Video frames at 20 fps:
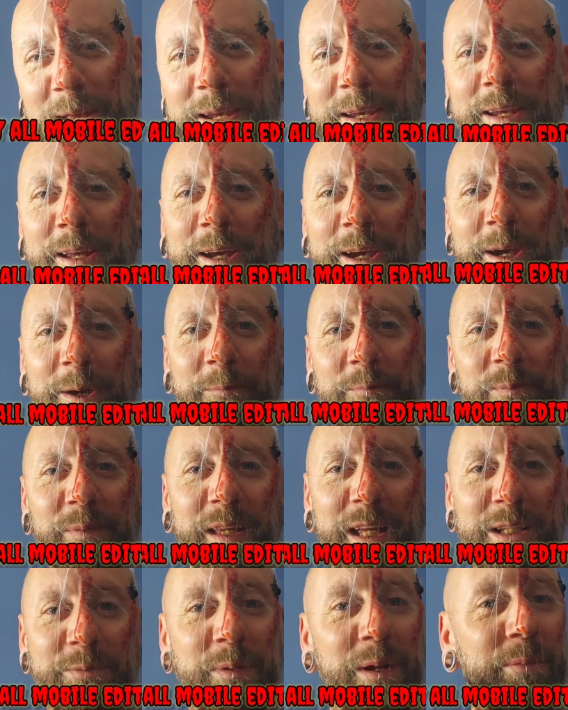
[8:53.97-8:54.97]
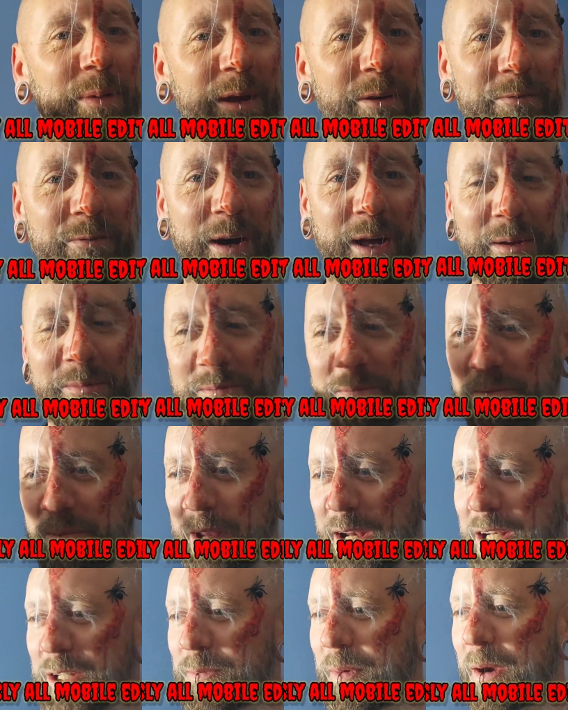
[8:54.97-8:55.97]
been a bit of fun, a
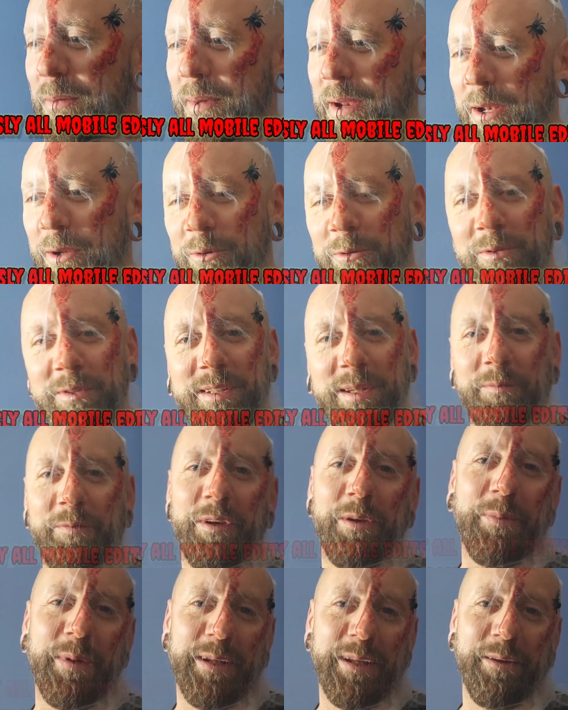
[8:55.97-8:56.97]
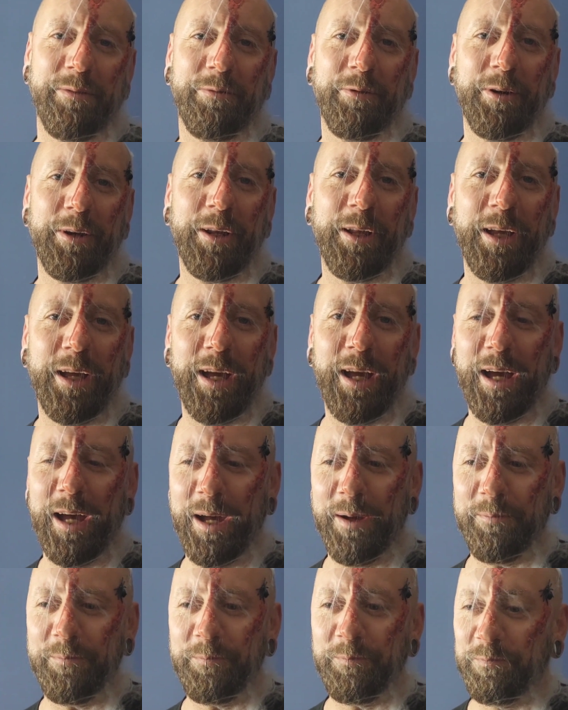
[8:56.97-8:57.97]
bit experimental, something a bit different.
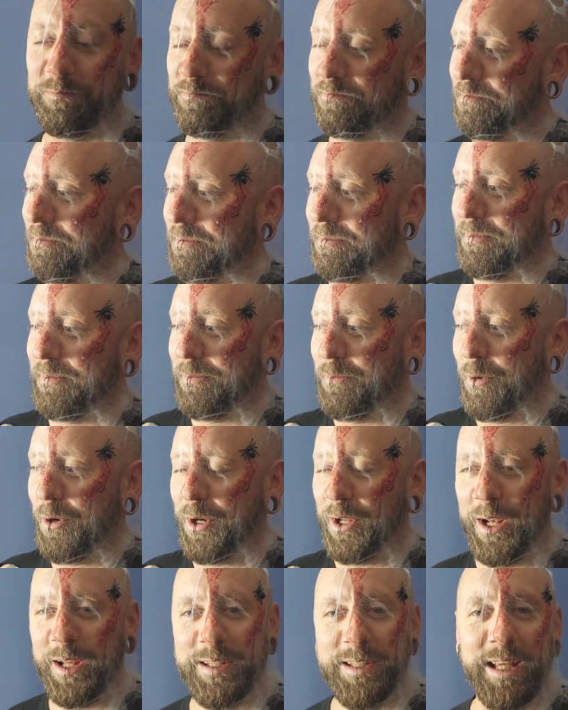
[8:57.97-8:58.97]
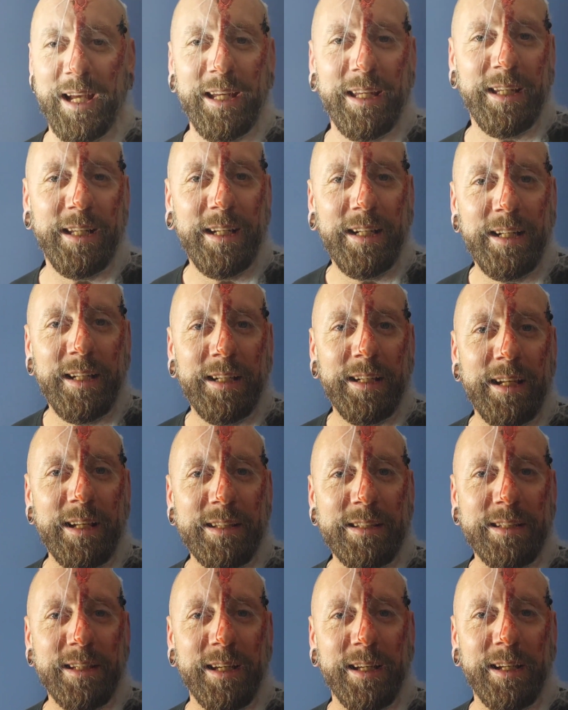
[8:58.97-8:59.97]
What can I say?
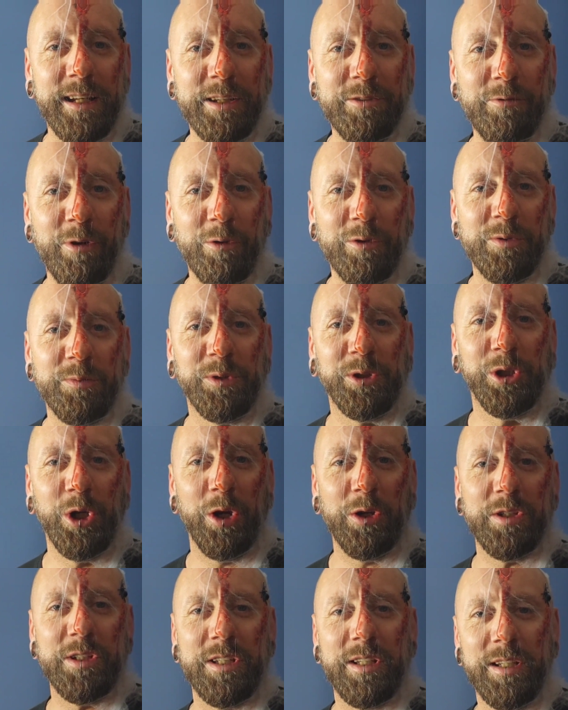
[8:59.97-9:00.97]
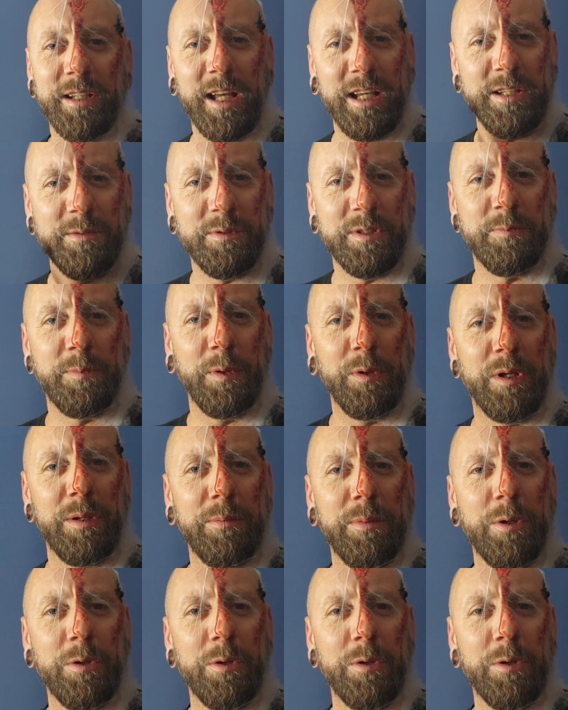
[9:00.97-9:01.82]
Let's roll some shots, get some spooky